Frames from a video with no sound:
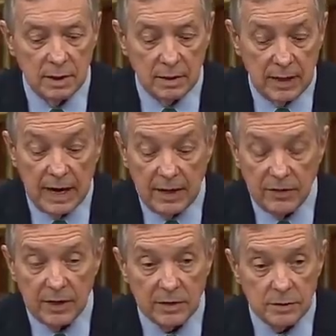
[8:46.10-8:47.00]
That, I
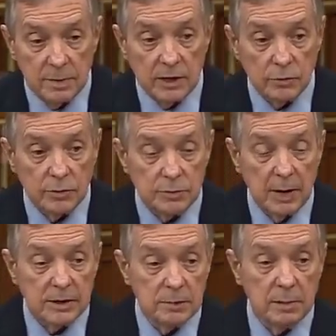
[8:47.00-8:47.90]
think, is a major
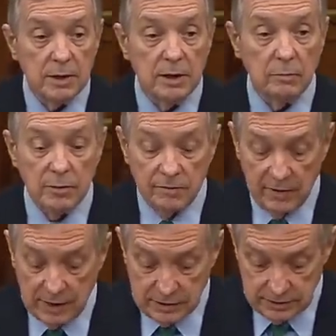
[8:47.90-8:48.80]
responsibility that we
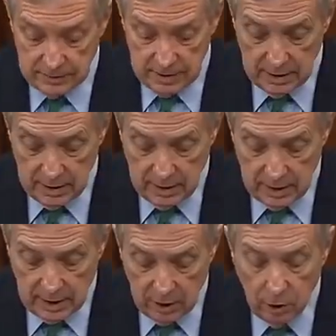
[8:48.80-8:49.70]
face.
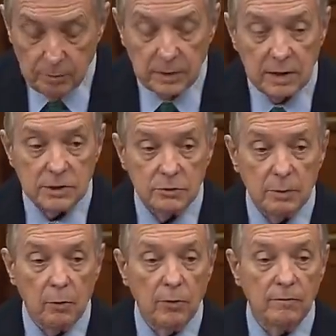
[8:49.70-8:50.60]
I hope that this
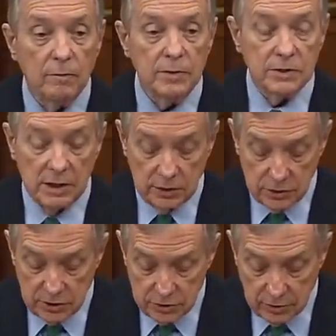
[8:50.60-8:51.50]
report from the Senate
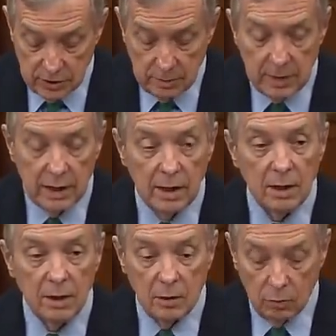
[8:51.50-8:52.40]
Judiciary Committee
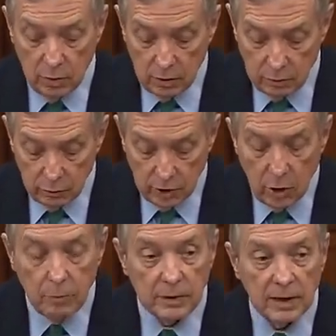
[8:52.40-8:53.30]
will
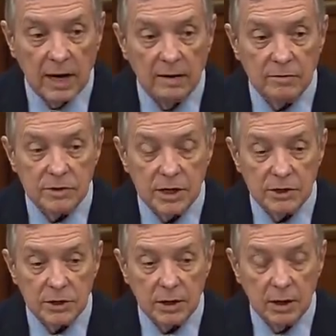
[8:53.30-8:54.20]
reopen the
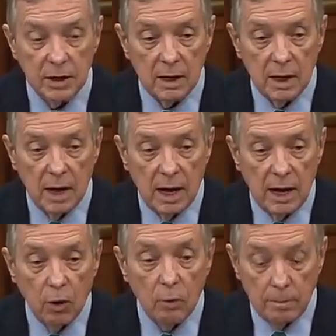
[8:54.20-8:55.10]
conversation. I
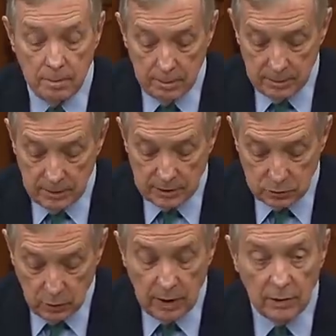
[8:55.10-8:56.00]
hope as
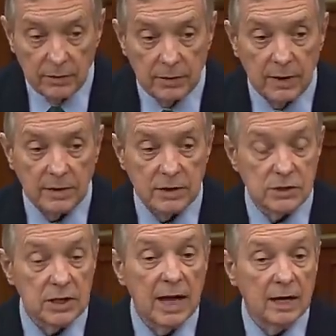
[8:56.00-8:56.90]
well that the
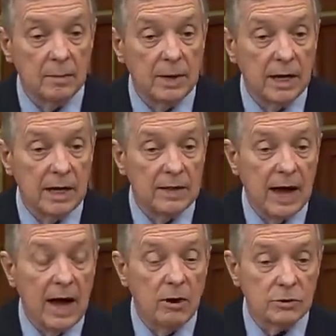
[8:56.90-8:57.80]
Select Committee in the
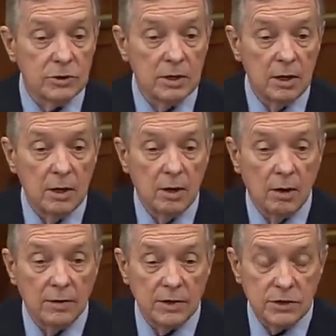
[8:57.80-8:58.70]
House
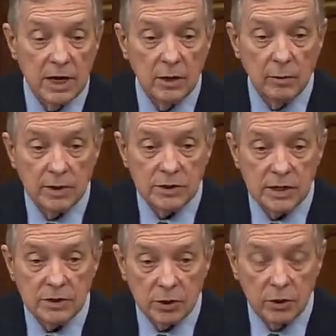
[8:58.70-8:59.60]
on the January
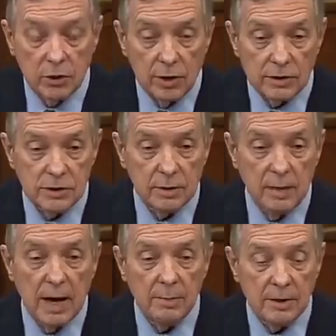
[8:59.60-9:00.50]
6th occurrence, the
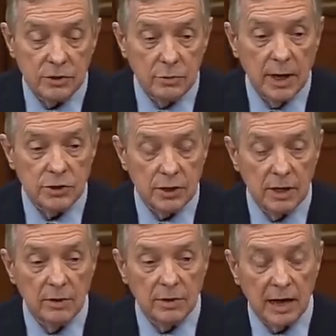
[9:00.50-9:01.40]
mob insurrection
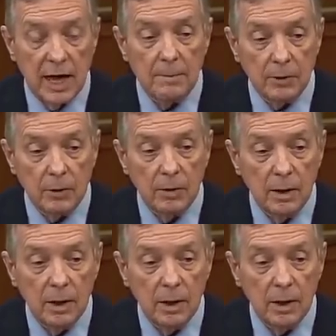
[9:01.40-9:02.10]
here at the Capitol,